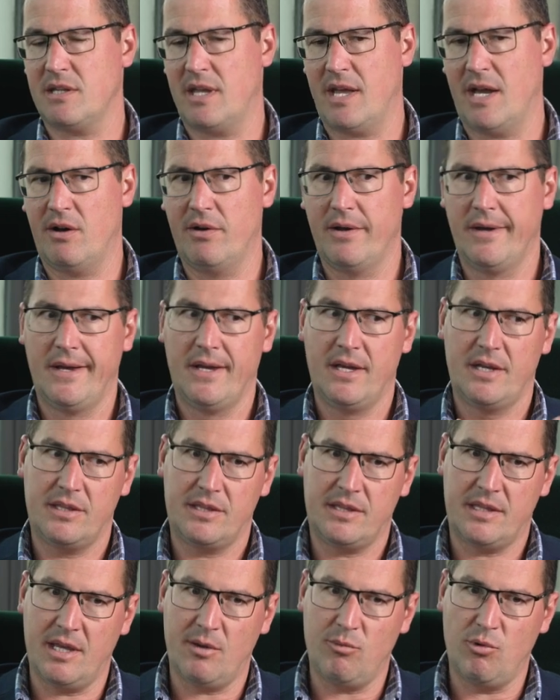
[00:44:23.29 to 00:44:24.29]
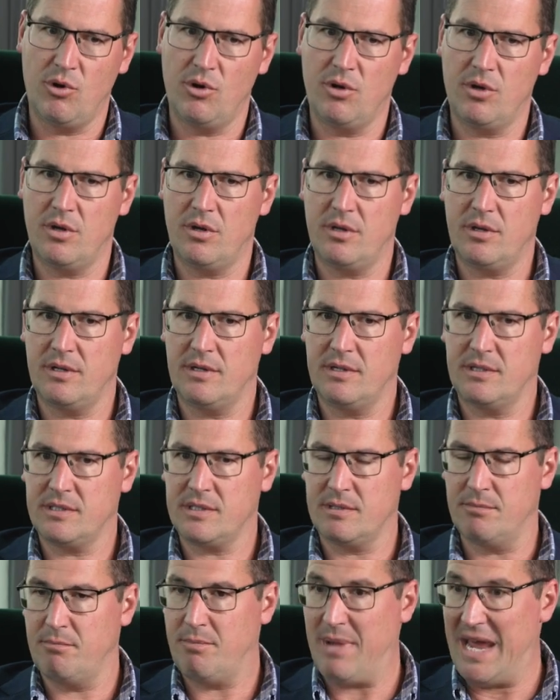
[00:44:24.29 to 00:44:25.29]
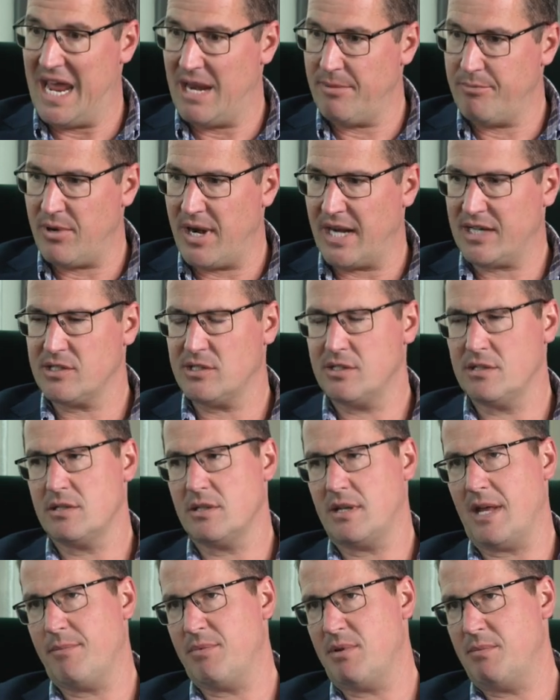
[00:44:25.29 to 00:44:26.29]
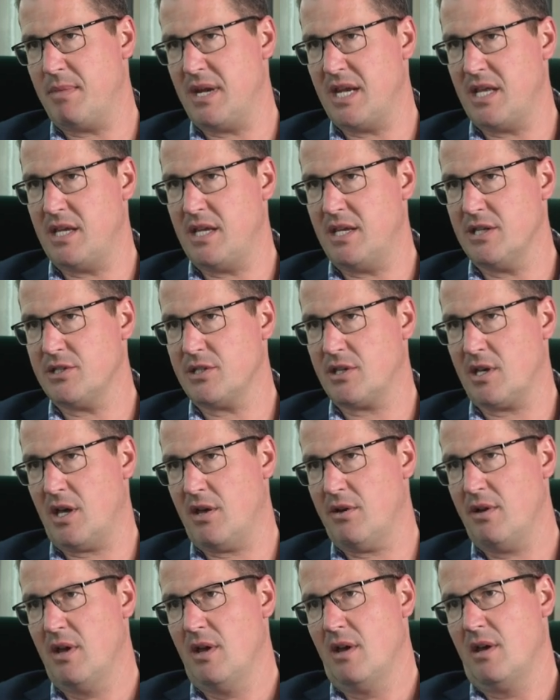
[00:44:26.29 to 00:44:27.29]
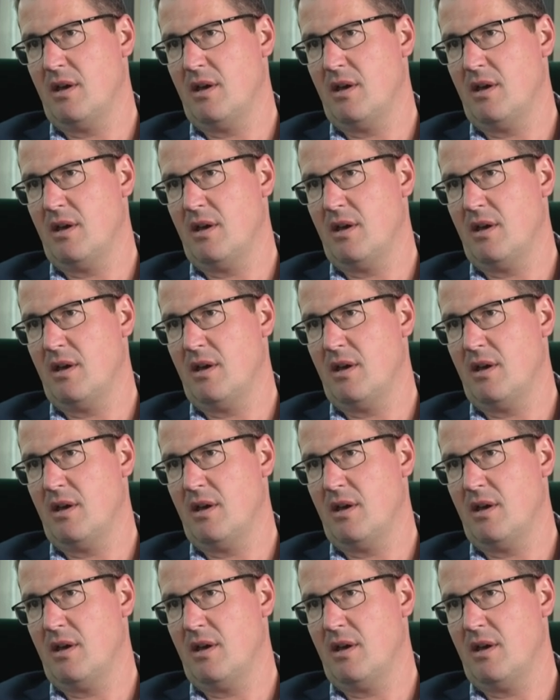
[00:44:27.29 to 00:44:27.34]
Now, there were some bad practices that happened many years ago